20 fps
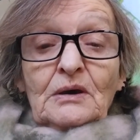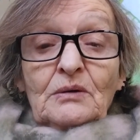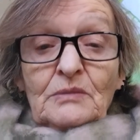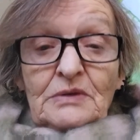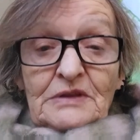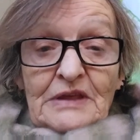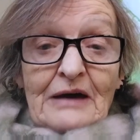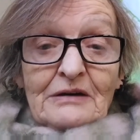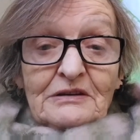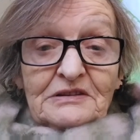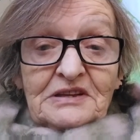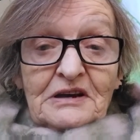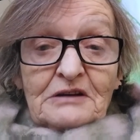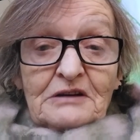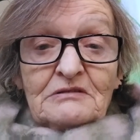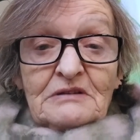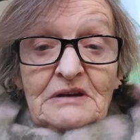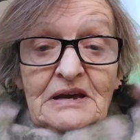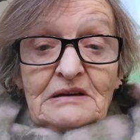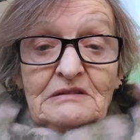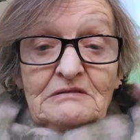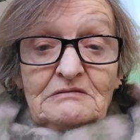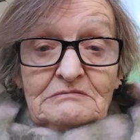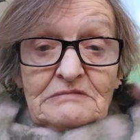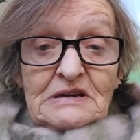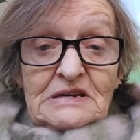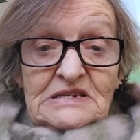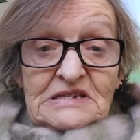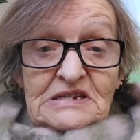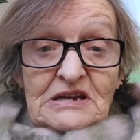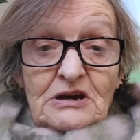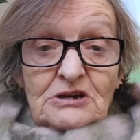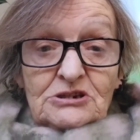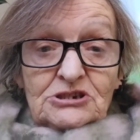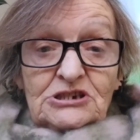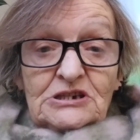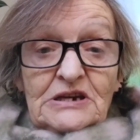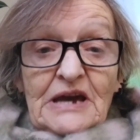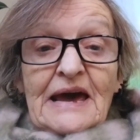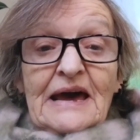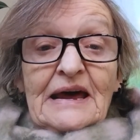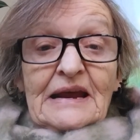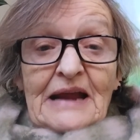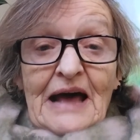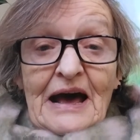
without thoroughly researching it and